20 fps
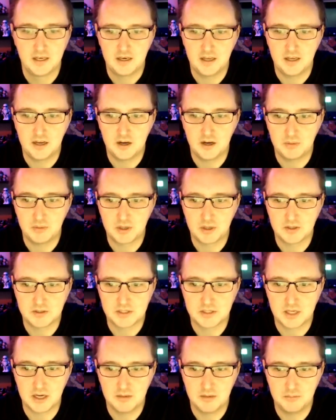Now,
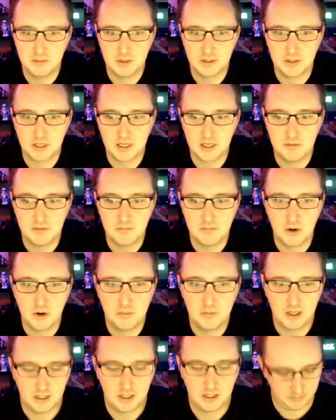because I'm building a
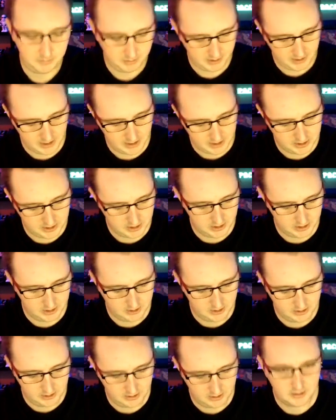mobile
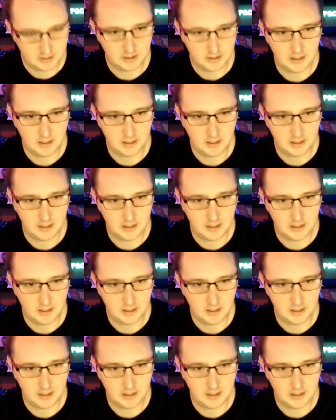application,